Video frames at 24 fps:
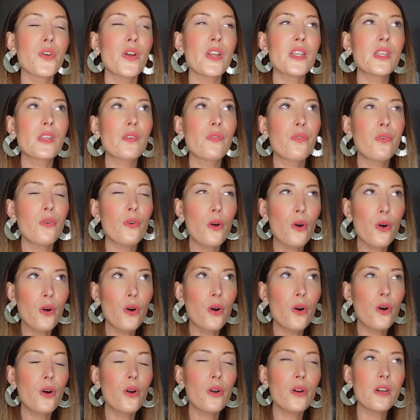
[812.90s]
So it's
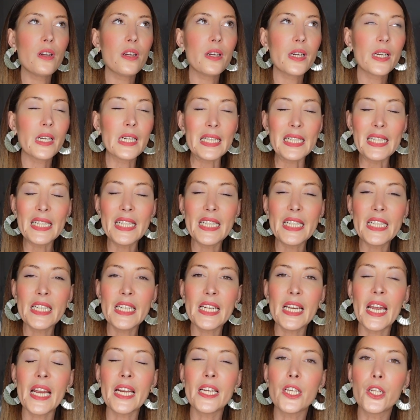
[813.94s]
floral,
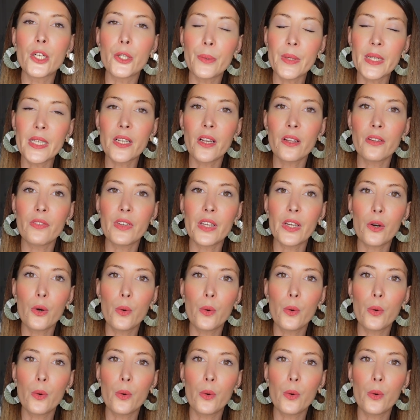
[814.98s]
clean and green on the